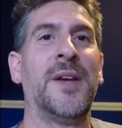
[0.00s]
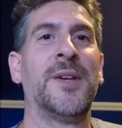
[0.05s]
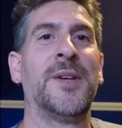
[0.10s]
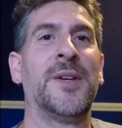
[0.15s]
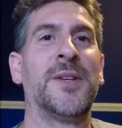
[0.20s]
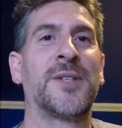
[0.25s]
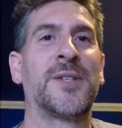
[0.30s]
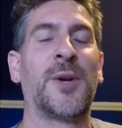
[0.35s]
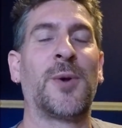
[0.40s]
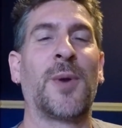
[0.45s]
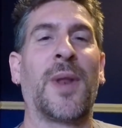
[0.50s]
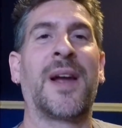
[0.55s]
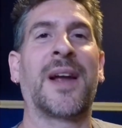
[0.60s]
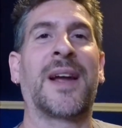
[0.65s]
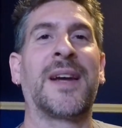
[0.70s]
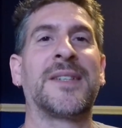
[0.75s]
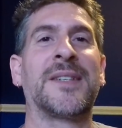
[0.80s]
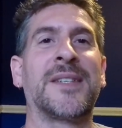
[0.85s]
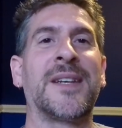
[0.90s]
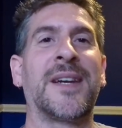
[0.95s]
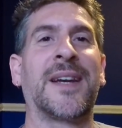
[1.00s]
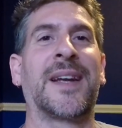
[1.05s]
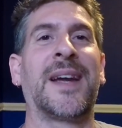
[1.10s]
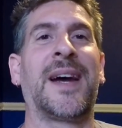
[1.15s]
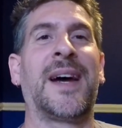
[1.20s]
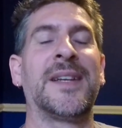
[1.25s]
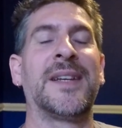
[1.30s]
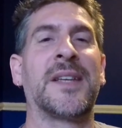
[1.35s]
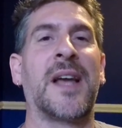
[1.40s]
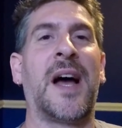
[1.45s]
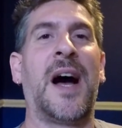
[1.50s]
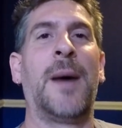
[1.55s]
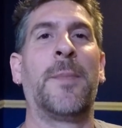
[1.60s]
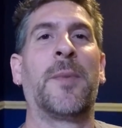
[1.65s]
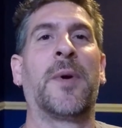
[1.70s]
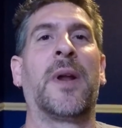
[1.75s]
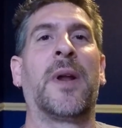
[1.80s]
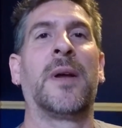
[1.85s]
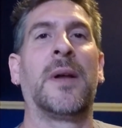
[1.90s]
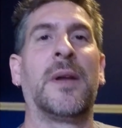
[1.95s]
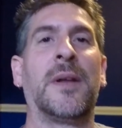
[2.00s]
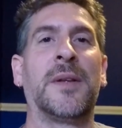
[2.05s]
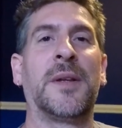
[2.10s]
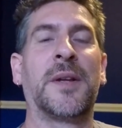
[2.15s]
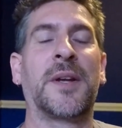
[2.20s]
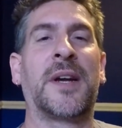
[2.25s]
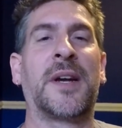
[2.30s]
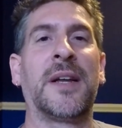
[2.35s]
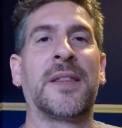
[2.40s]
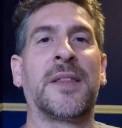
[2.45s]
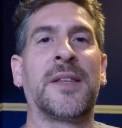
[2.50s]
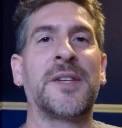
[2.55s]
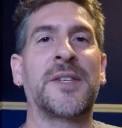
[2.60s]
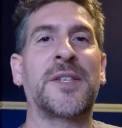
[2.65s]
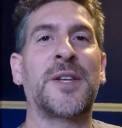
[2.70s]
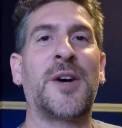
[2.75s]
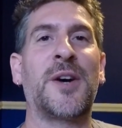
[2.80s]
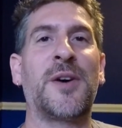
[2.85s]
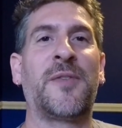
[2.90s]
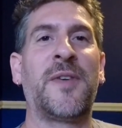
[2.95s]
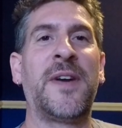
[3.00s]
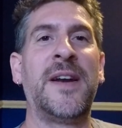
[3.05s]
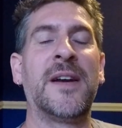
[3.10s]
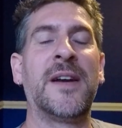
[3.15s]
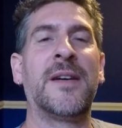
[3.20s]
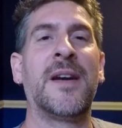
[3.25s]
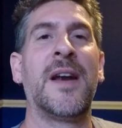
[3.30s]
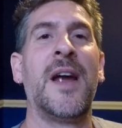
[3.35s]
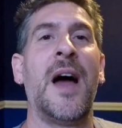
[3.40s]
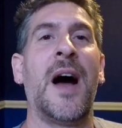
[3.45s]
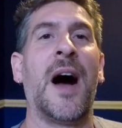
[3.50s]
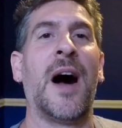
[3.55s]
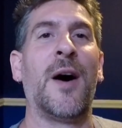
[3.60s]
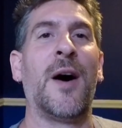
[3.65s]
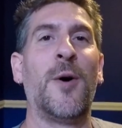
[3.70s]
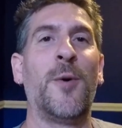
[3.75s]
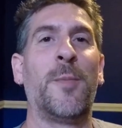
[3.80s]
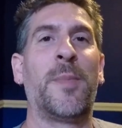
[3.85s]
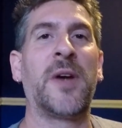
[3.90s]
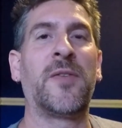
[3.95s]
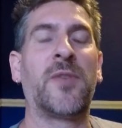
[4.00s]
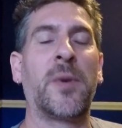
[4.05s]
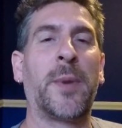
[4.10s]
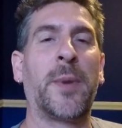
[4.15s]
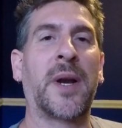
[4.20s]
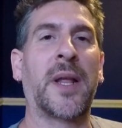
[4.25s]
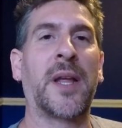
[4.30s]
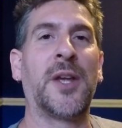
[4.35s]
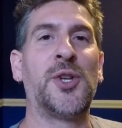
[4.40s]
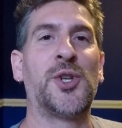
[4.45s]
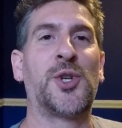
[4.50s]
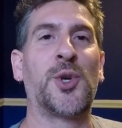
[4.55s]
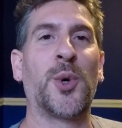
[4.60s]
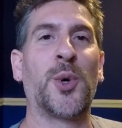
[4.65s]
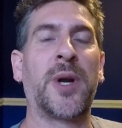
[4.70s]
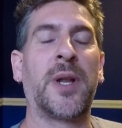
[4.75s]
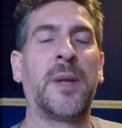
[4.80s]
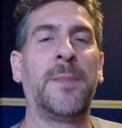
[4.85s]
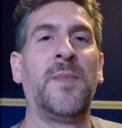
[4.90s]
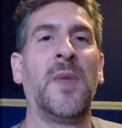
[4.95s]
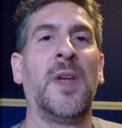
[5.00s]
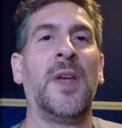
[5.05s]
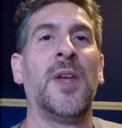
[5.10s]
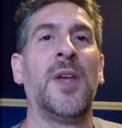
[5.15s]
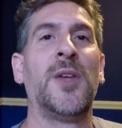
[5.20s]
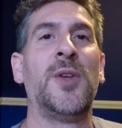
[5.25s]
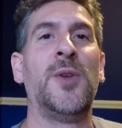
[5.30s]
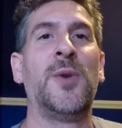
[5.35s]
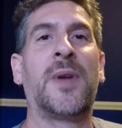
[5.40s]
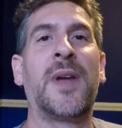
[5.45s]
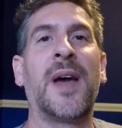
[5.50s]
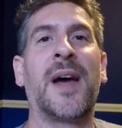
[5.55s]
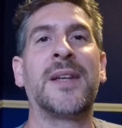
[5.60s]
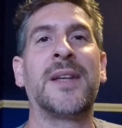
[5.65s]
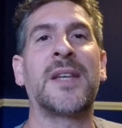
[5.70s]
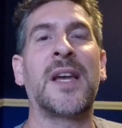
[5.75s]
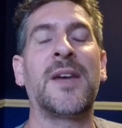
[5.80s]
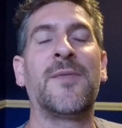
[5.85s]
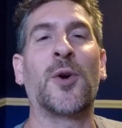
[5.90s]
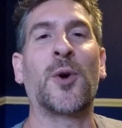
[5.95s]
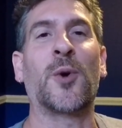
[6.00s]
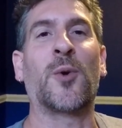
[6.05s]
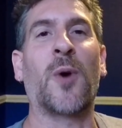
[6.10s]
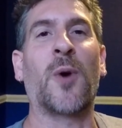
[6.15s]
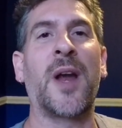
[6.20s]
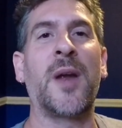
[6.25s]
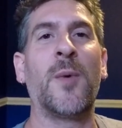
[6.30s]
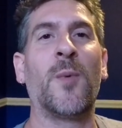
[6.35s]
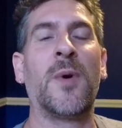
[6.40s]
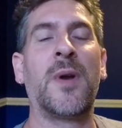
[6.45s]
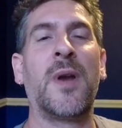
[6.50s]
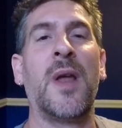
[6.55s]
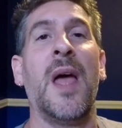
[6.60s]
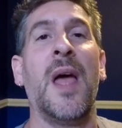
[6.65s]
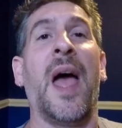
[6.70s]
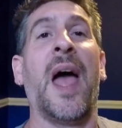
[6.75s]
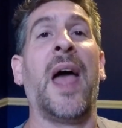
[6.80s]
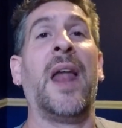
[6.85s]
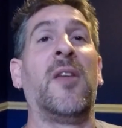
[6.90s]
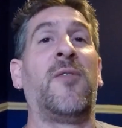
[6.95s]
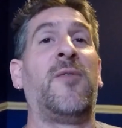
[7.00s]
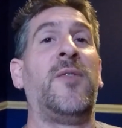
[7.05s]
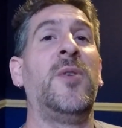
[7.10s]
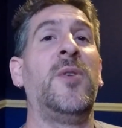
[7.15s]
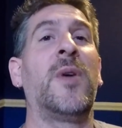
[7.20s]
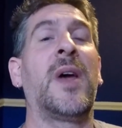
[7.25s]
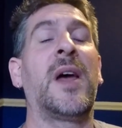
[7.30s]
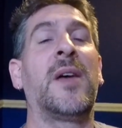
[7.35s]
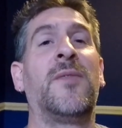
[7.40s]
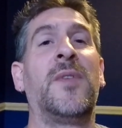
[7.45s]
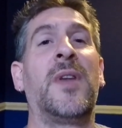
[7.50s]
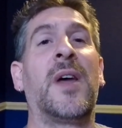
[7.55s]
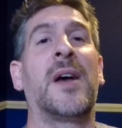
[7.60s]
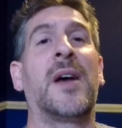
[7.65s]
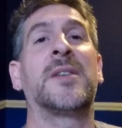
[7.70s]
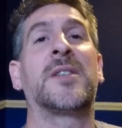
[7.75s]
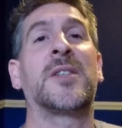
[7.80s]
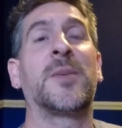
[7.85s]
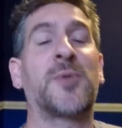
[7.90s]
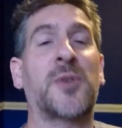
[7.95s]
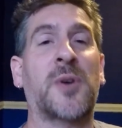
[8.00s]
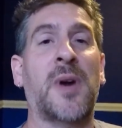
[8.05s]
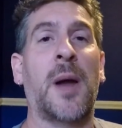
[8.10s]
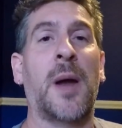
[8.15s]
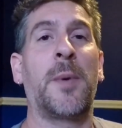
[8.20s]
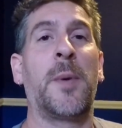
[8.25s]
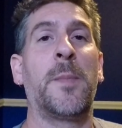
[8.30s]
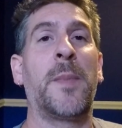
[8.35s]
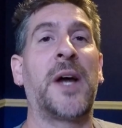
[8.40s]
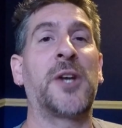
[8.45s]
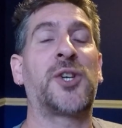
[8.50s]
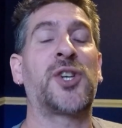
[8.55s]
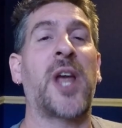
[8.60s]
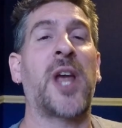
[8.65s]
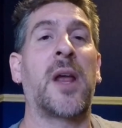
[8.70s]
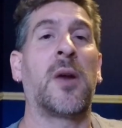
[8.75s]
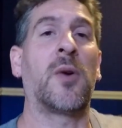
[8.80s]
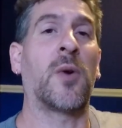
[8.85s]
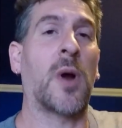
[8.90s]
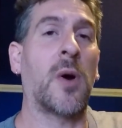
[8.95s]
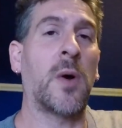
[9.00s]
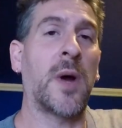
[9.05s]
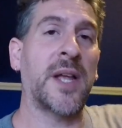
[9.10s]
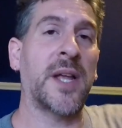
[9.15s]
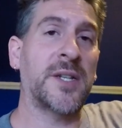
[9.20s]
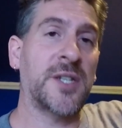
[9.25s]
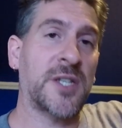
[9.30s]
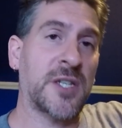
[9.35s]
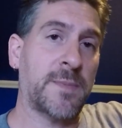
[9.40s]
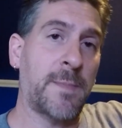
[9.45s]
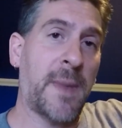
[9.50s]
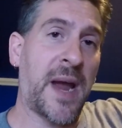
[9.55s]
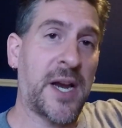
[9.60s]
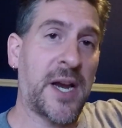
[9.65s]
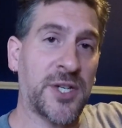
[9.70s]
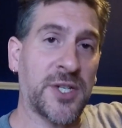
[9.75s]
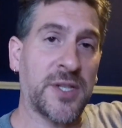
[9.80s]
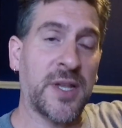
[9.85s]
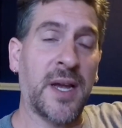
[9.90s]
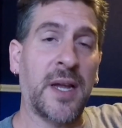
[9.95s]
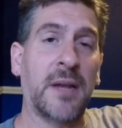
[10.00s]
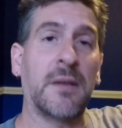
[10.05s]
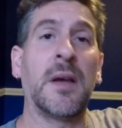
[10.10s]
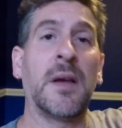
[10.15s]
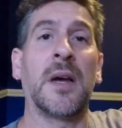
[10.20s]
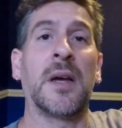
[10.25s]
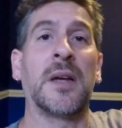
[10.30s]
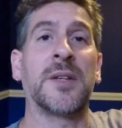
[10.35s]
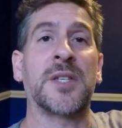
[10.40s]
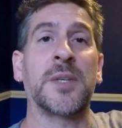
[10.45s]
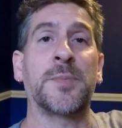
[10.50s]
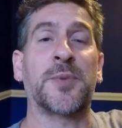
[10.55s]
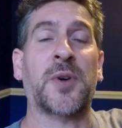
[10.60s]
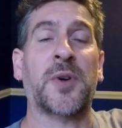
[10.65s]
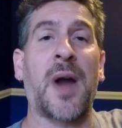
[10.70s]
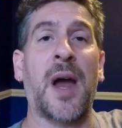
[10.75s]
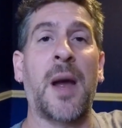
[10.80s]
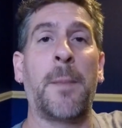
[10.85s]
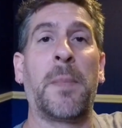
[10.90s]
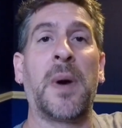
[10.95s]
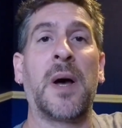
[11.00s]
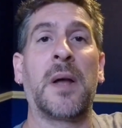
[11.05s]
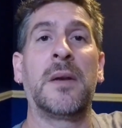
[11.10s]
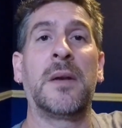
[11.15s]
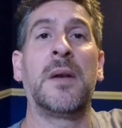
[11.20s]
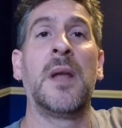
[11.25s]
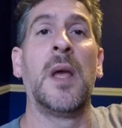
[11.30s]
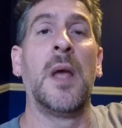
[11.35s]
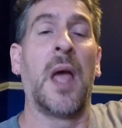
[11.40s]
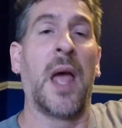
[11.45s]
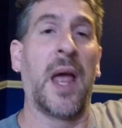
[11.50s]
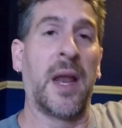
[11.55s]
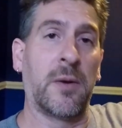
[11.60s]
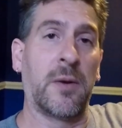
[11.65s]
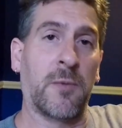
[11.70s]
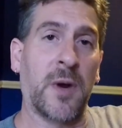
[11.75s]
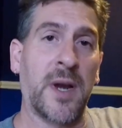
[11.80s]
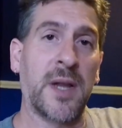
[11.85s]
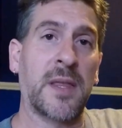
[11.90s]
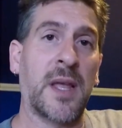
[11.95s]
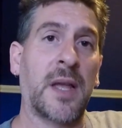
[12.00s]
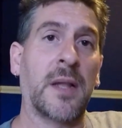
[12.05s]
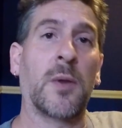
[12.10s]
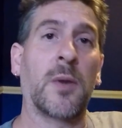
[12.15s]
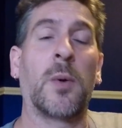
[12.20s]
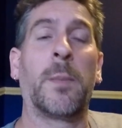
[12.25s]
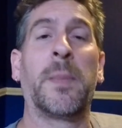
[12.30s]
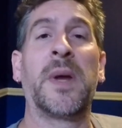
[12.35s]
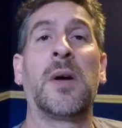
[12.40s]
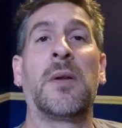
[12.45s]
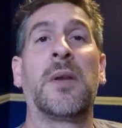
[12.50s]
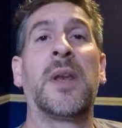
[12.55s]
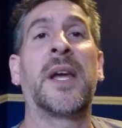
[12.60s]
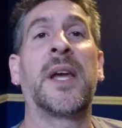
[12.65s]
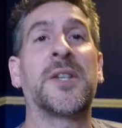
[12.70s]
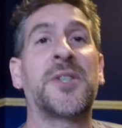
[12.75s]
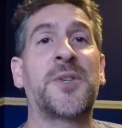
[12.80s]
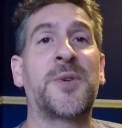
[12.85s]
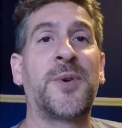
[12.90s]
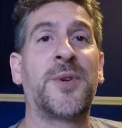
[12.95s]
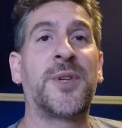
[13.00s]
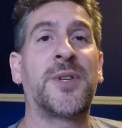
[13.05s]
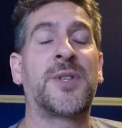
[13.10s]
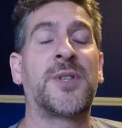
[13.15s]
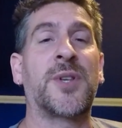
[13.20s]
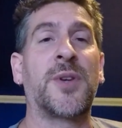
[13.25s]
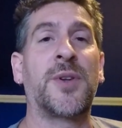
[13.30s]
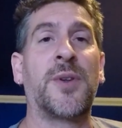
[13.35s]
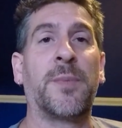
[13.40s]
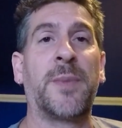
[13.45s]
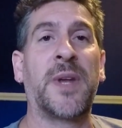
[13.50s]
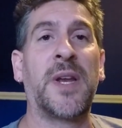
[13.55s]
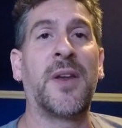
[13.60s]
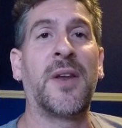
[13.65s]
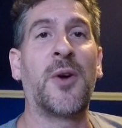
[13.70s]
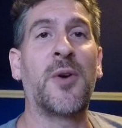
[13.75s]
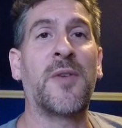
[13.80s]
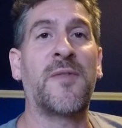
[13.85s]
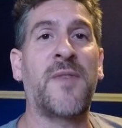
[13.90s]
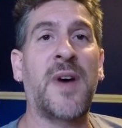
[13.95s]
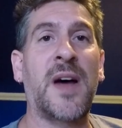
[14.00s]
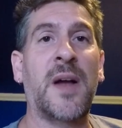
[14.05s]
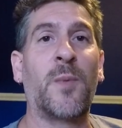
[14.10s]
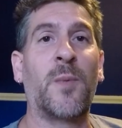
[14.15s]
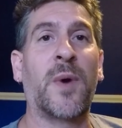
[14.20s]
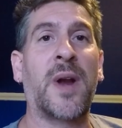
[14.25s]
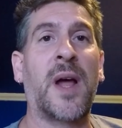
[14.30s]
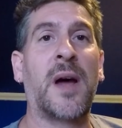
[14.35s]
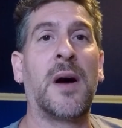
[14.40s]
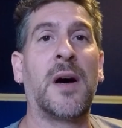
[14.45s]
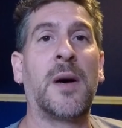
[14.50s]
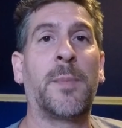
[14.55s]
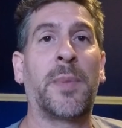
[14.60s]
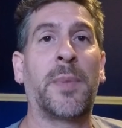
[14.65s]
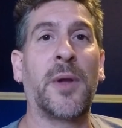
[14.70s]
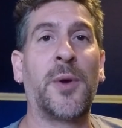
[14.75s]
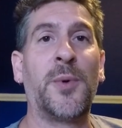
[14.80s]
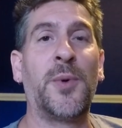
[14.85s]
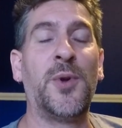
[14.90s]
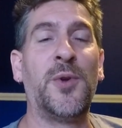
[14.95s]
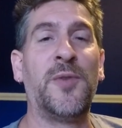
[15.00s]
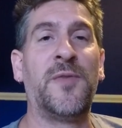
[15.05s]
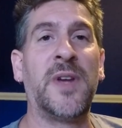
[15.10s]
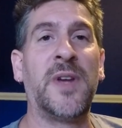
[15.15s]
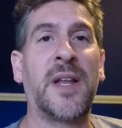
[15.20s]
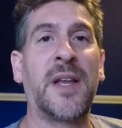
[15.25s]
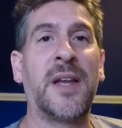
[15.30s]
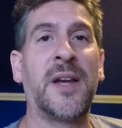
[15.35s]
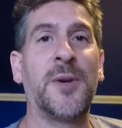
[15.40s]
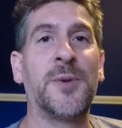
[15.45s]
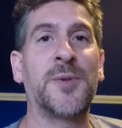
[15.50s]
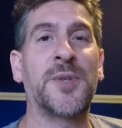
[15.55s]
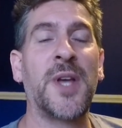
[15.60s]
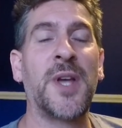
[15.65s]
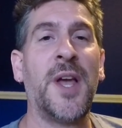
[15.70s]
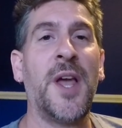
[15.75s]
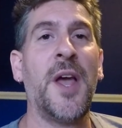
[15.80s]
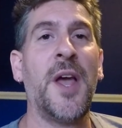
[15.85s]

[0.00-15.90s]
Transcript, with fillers: So, like I said, guys, I'm going to cut this off here. I hope everybody enjoyed it. You guys have a great one. And if you have not subscribed to my channel, go ahead and smash that uh, subscribe button and ring that little bell next to it so you'll be notified when I upload new videos.